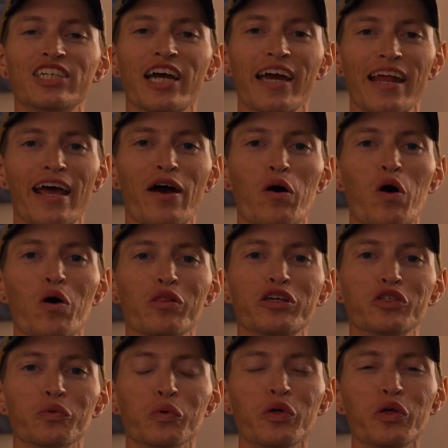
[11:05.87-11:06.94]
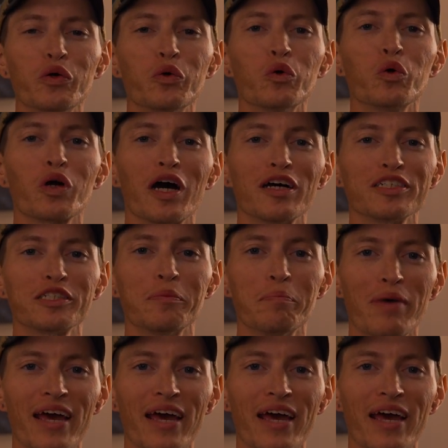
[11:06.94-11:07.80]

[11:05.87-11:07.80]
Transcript: checking out all these really cool custom